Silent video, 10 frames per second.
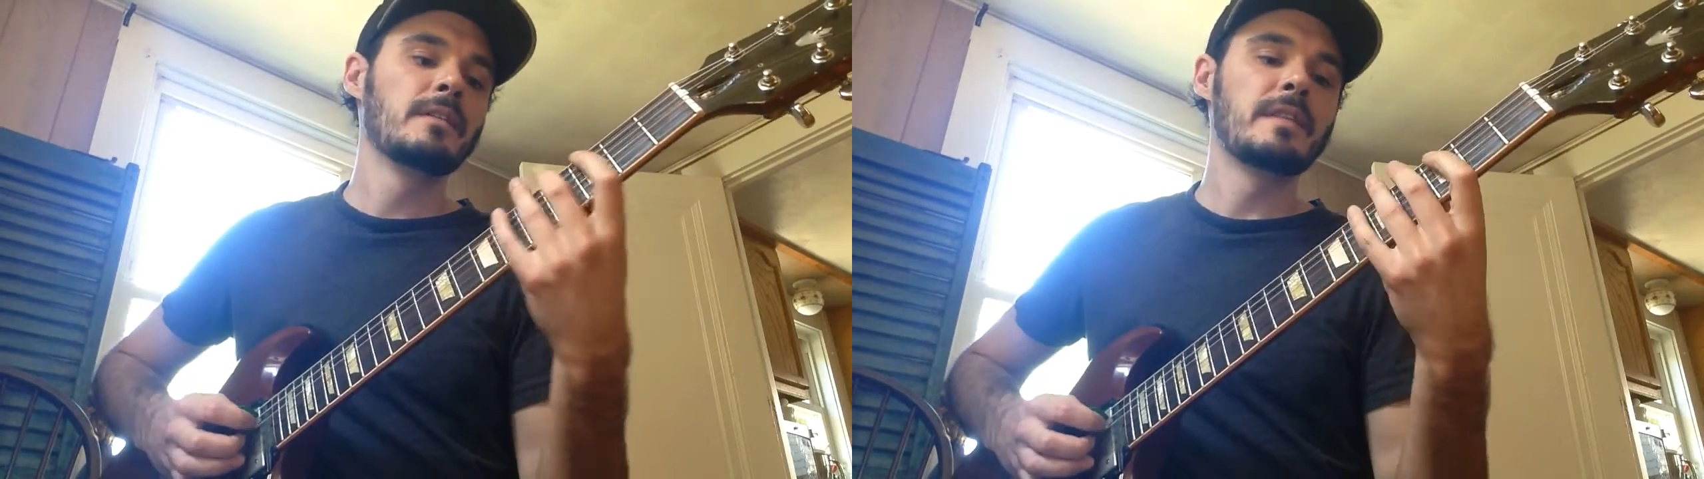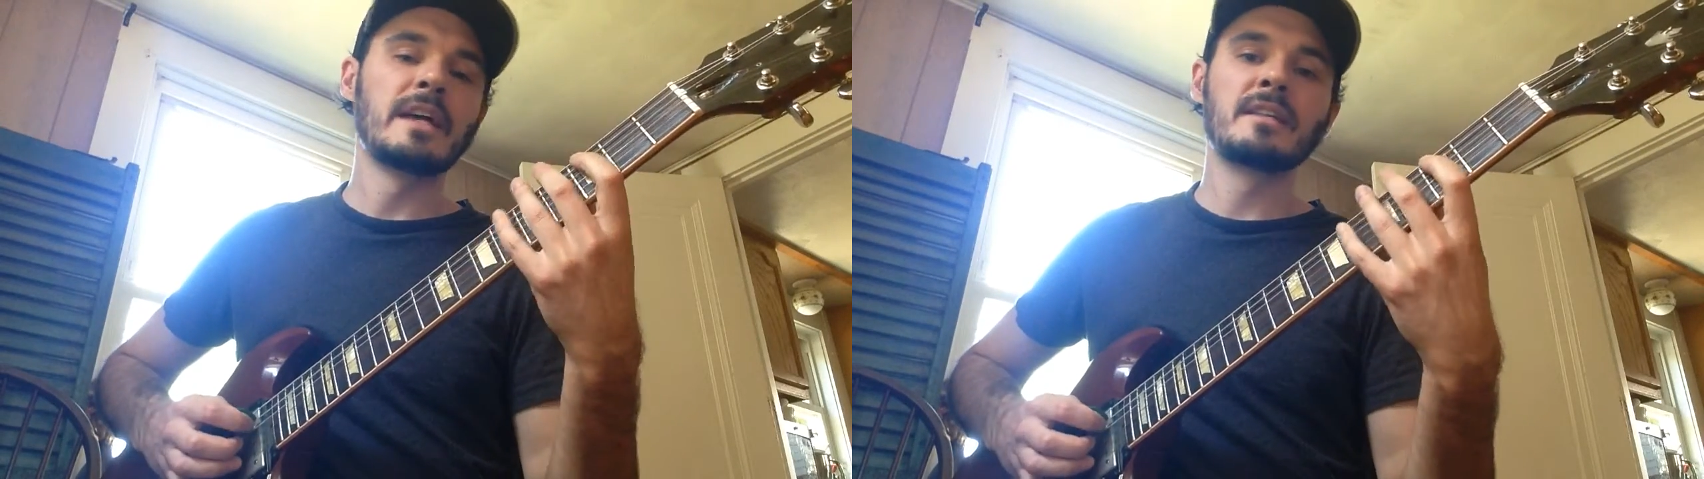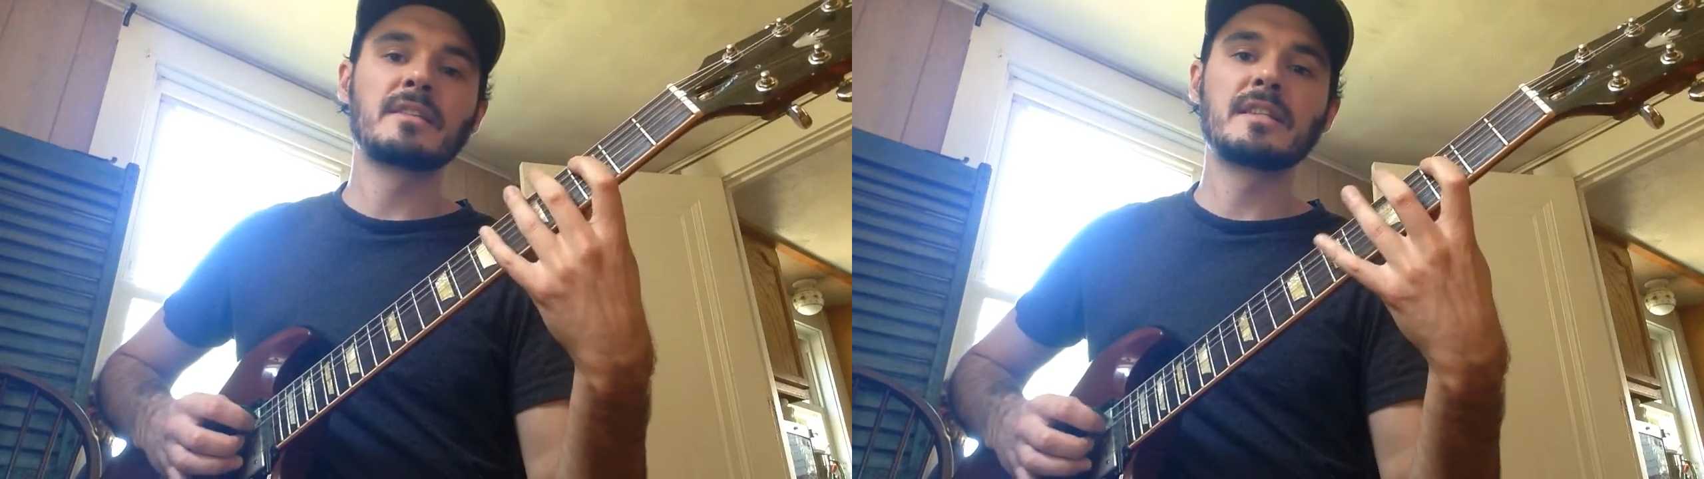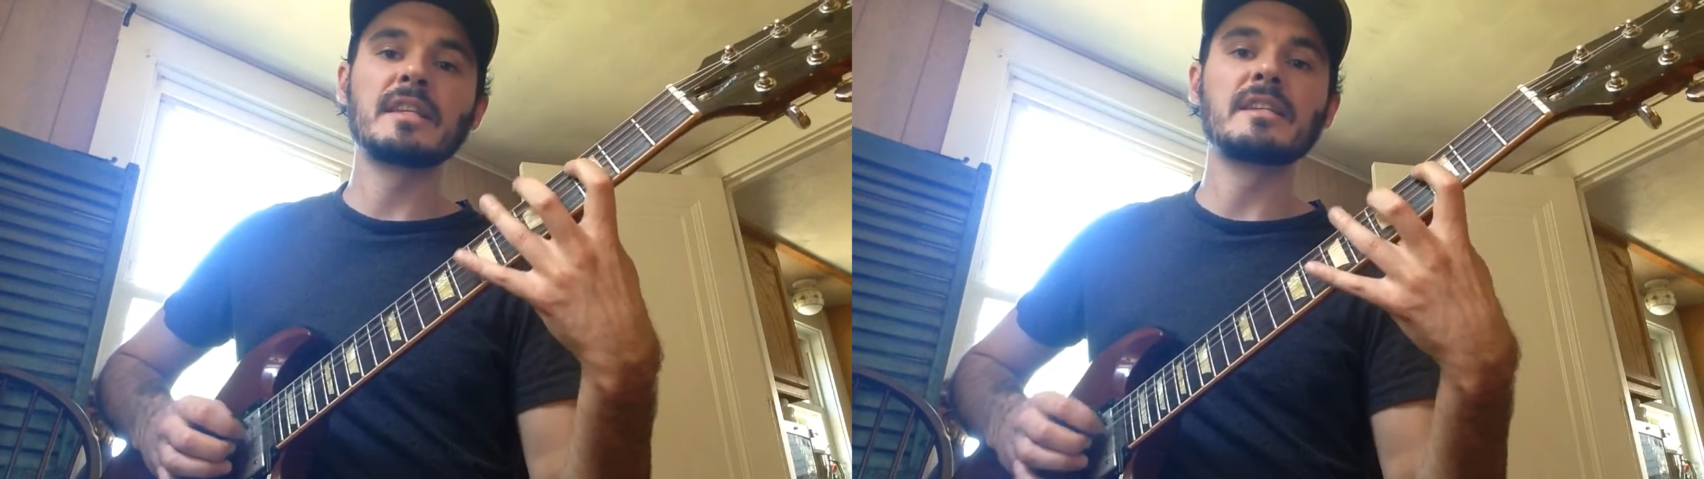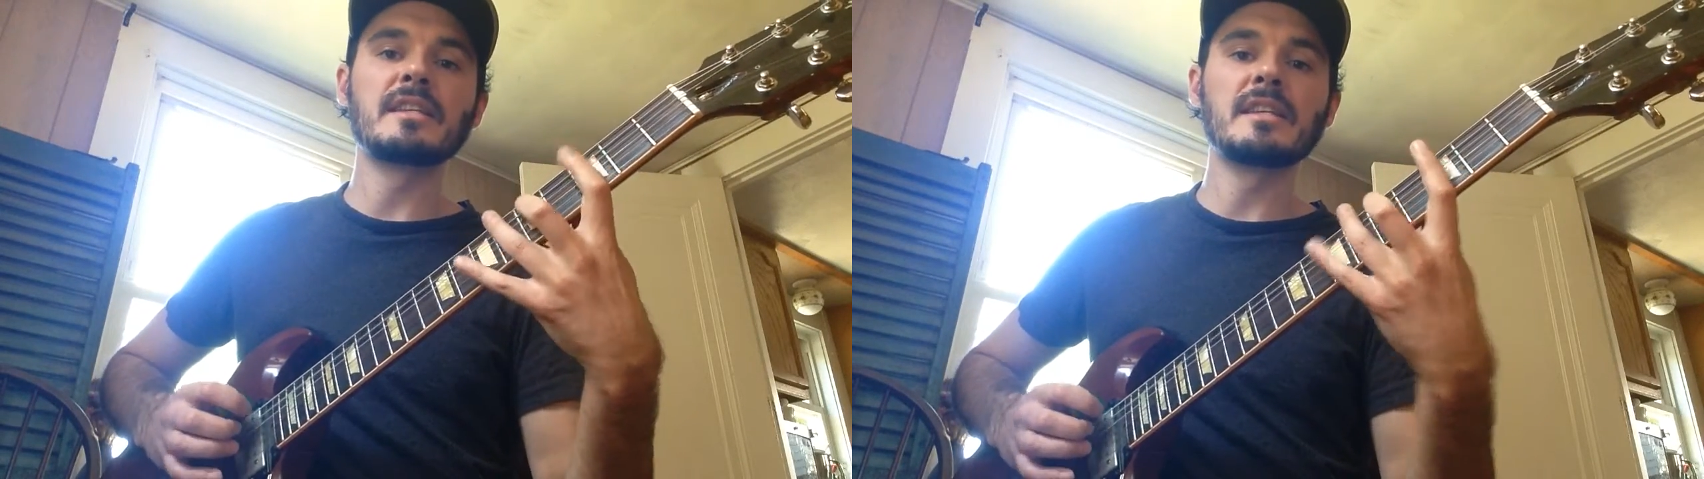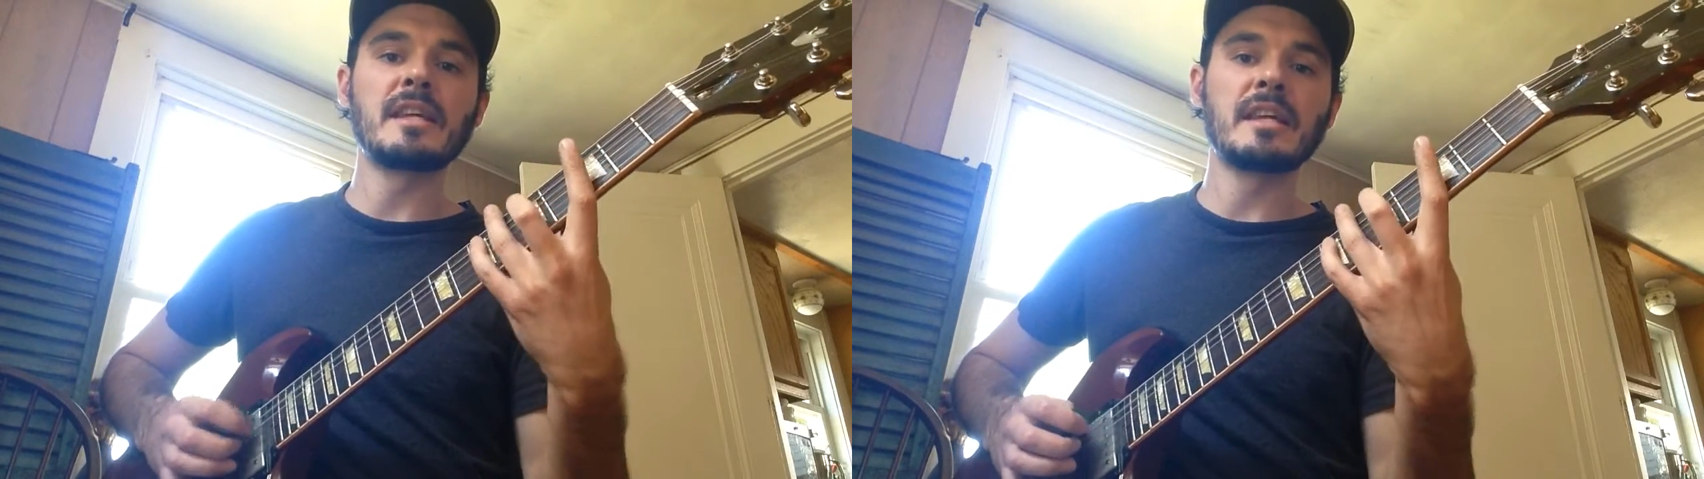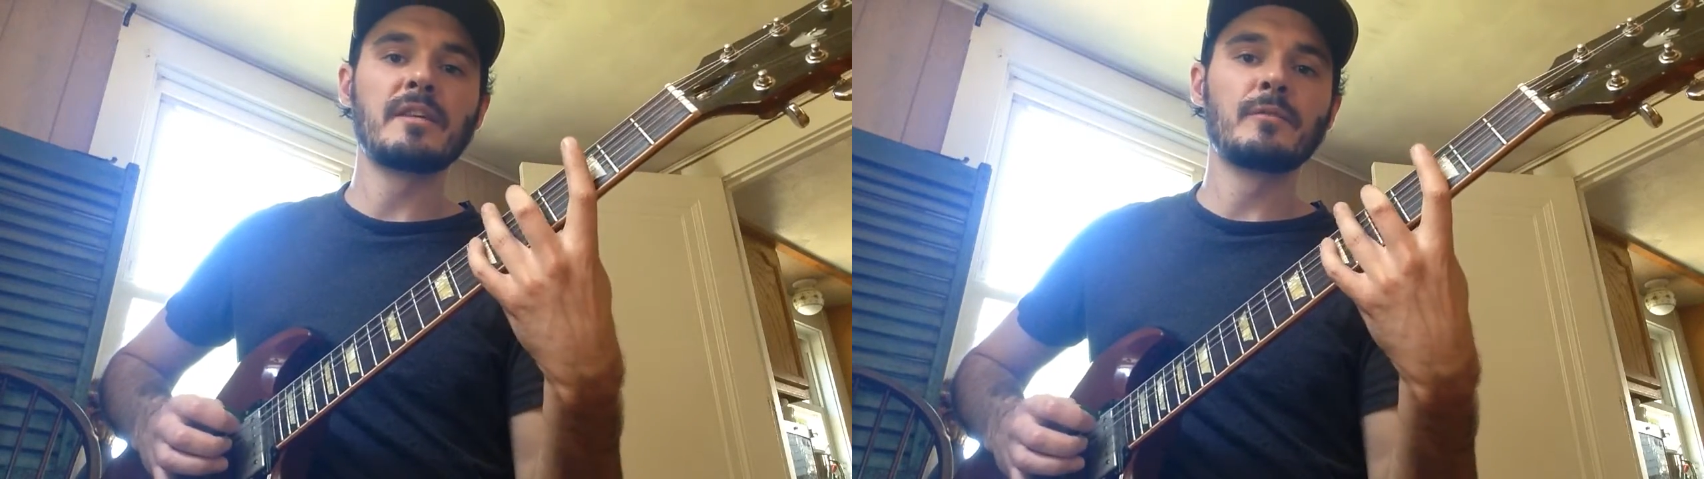Then C, D, E,